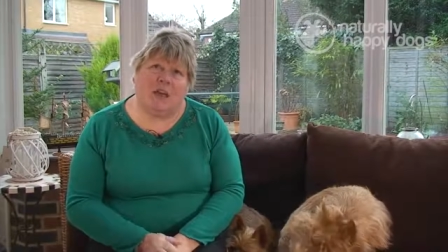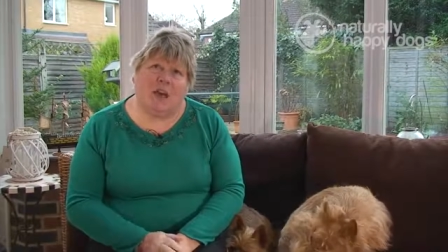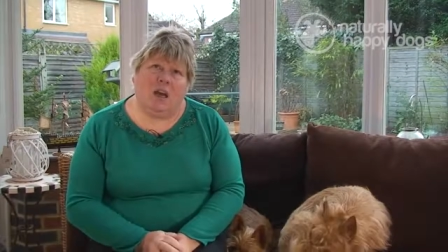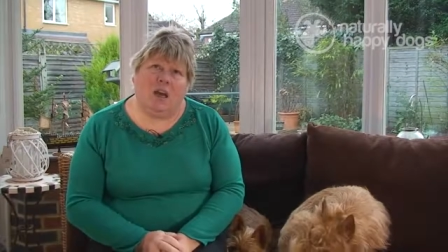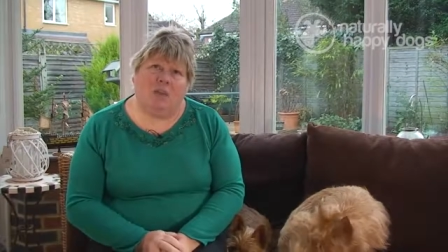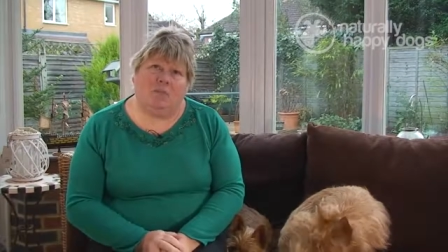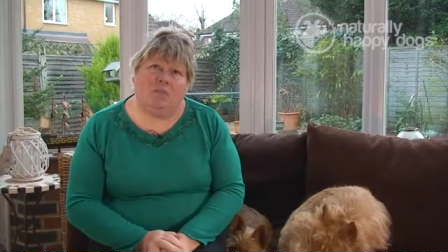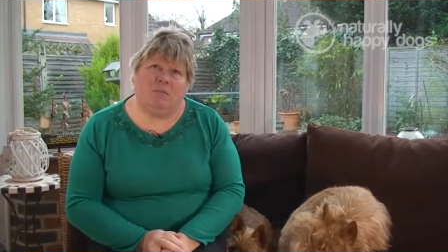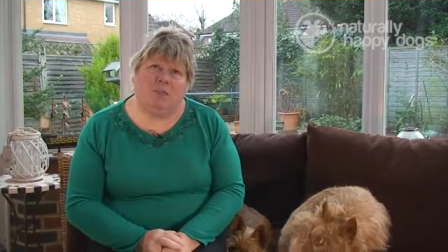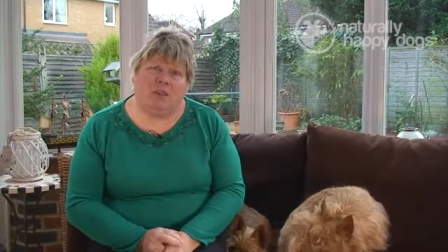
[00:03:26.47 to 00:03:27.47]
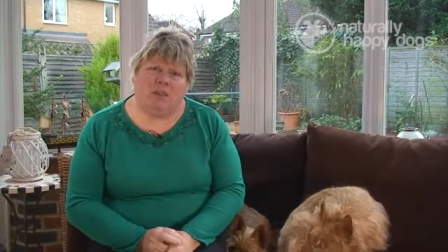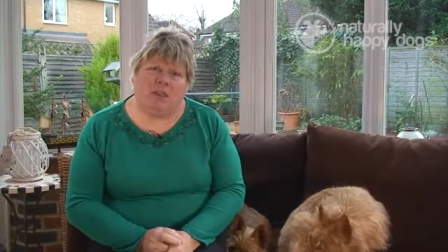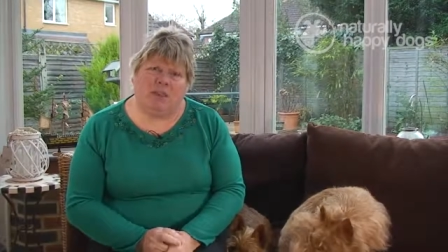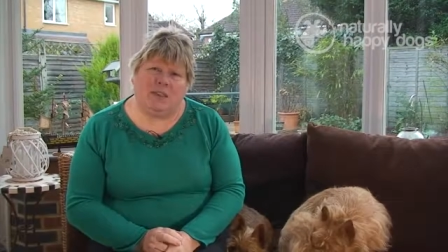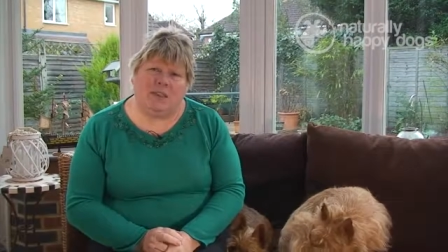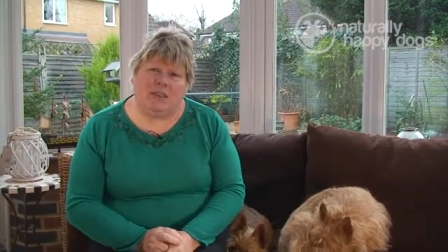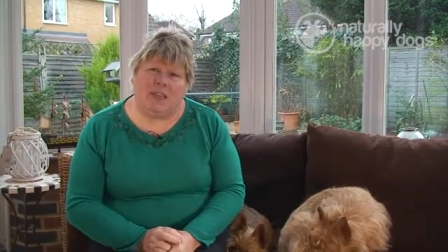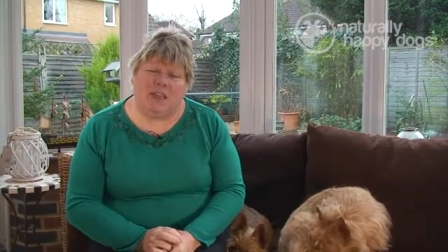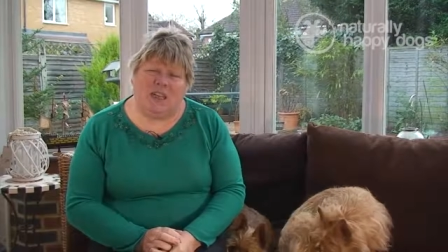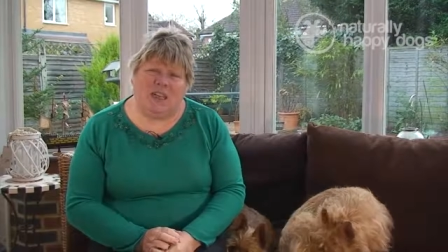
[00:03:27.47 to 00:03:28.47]
you can
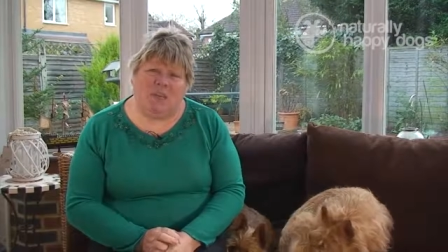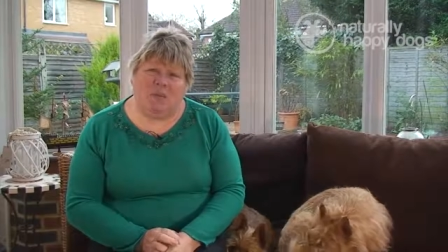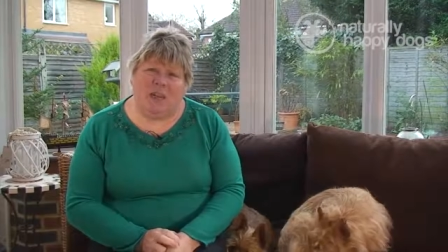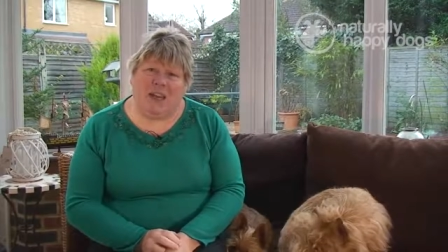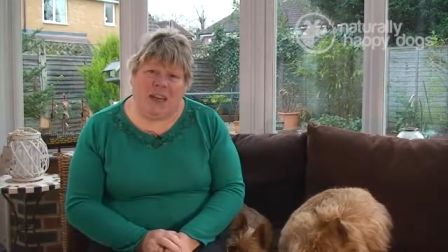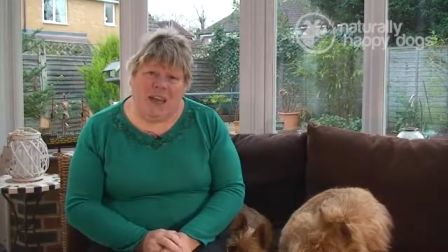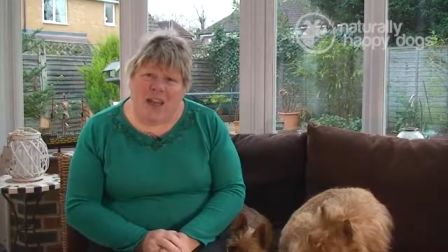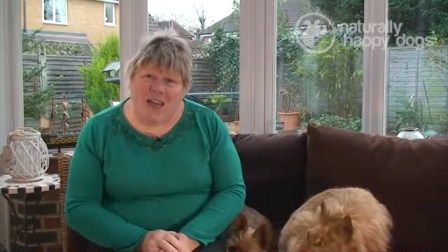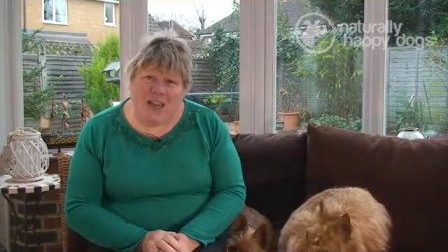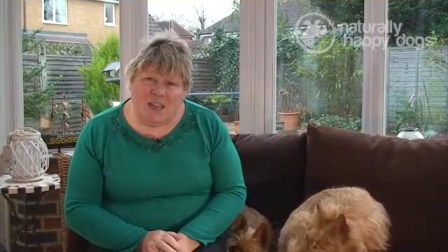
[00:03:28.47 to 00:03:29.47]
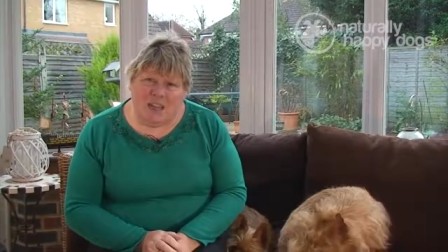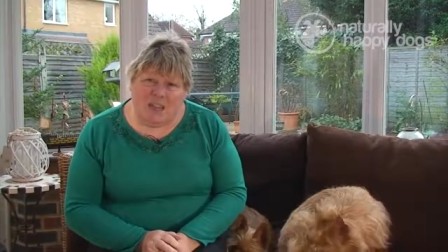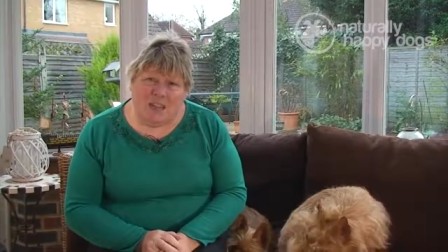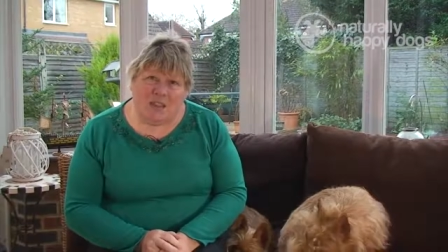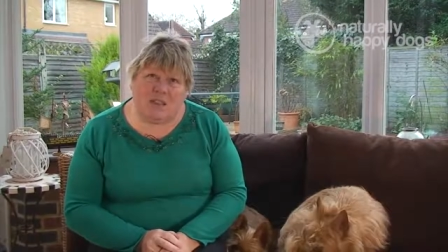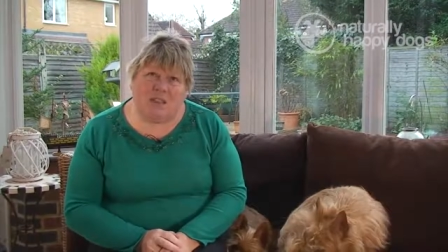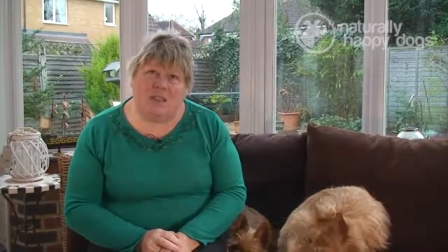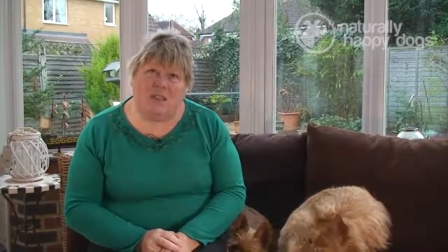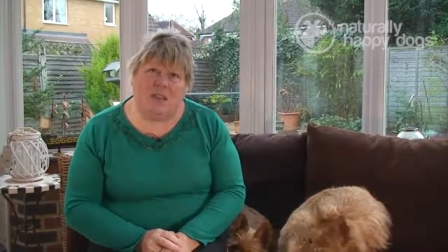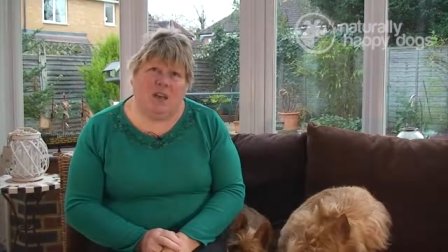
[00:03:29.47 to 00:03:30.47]
see cairns,